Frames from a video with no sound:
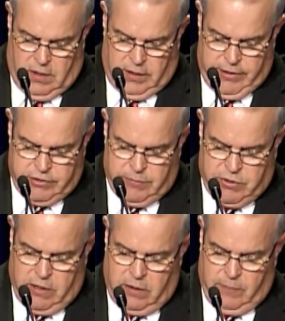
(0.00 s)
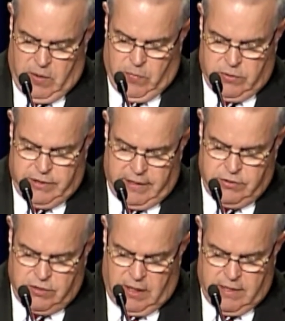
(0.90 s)
a Leadership Circle member,
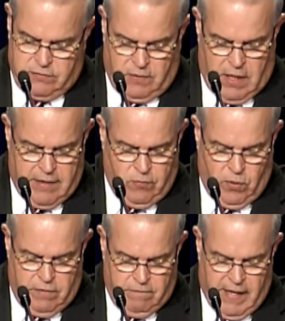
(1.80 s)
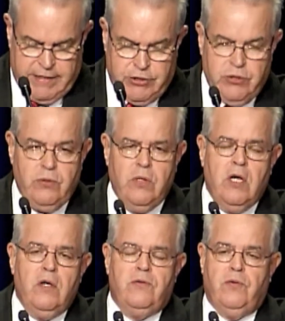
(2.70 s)
Texas Alliance for Life will invite you
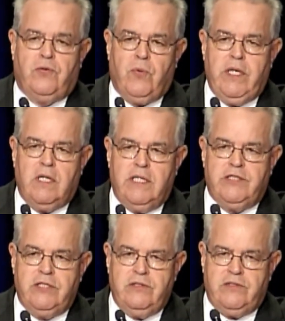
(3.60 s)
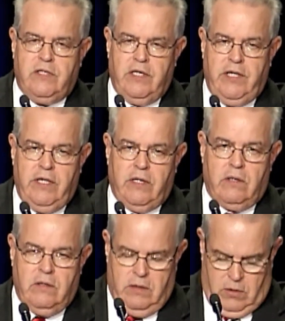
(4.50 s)
to 3 luncheons a
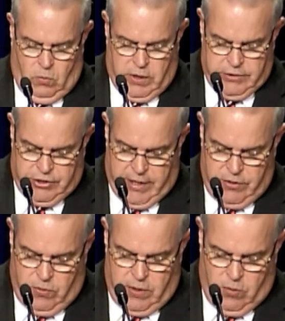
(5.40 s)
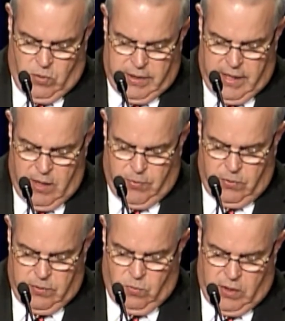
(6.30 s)
year, one in January, one in
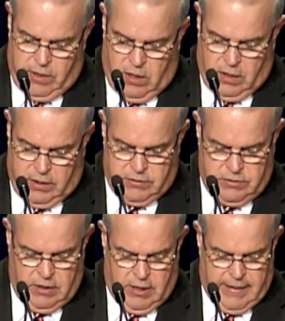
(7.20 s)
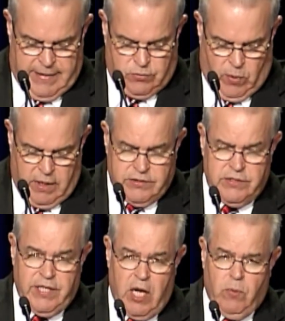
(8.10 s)
April, and one in August, as well as
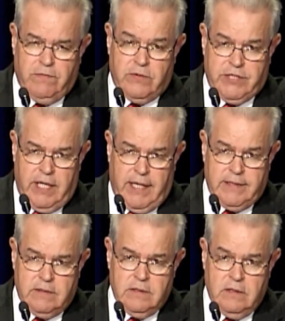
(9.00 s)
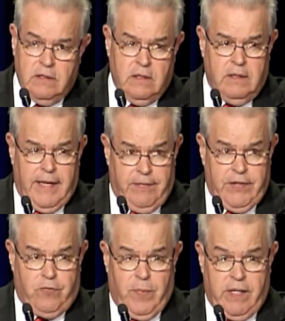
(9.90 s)
a table for 10 at
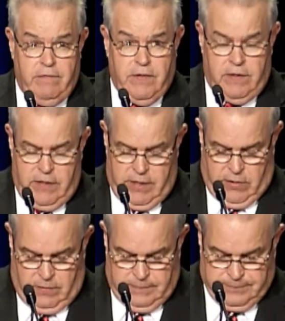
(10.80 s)
this benefit dinner.